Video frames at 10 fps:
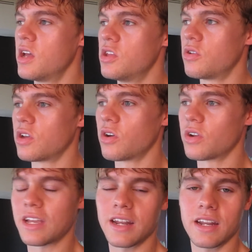you can go
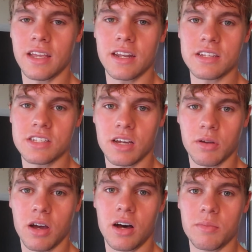to
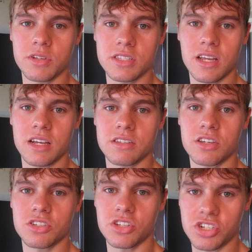
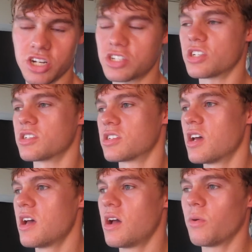kineticcannons.com/suggestions.
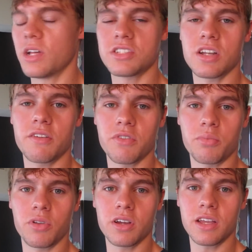Well, that's enough for
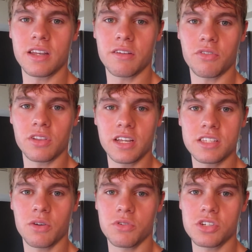plugging different
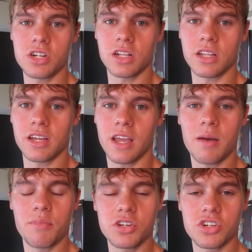links I want you to
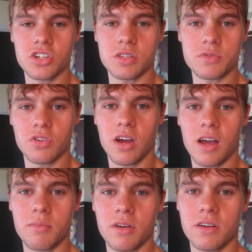click. Be sure to
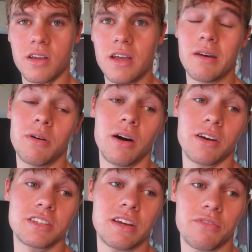subscribe, well,
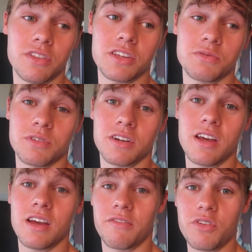except for this one.
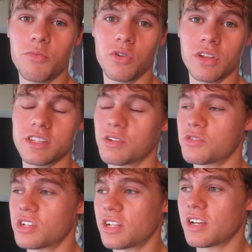A few more links I
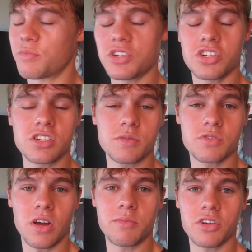want you to click. Be sure to
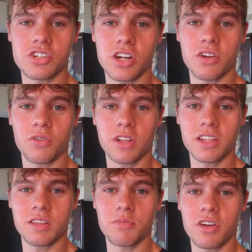subscribe to our channel.
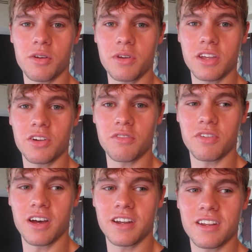Click the bell, that way you get
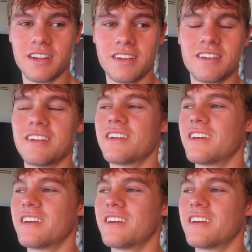notified every